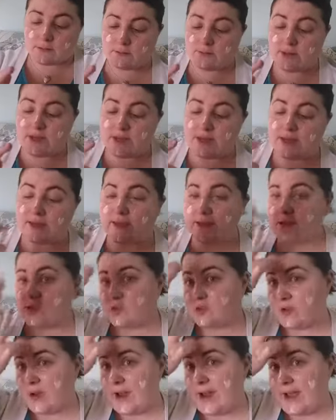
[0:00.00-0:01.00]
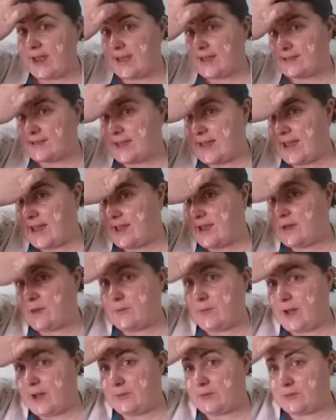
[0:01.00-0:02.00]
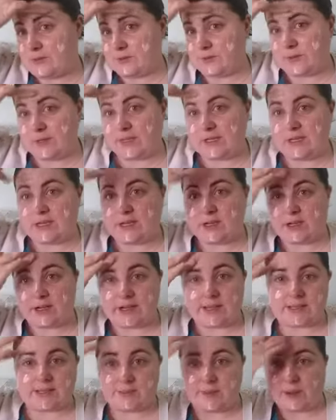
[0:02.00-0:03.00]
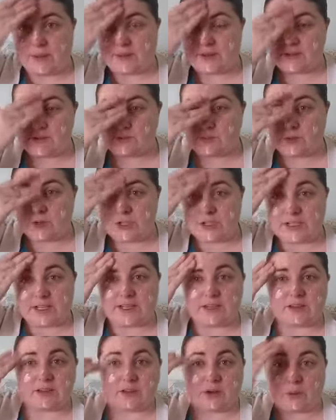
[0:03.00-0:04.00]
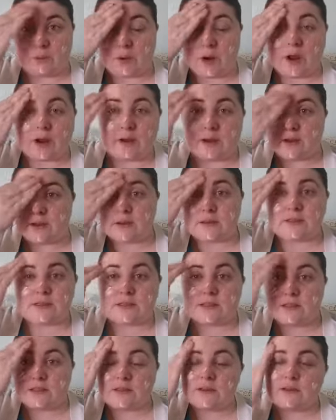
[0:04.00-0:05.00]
Being as dry as I am, I was really curious about this particular product.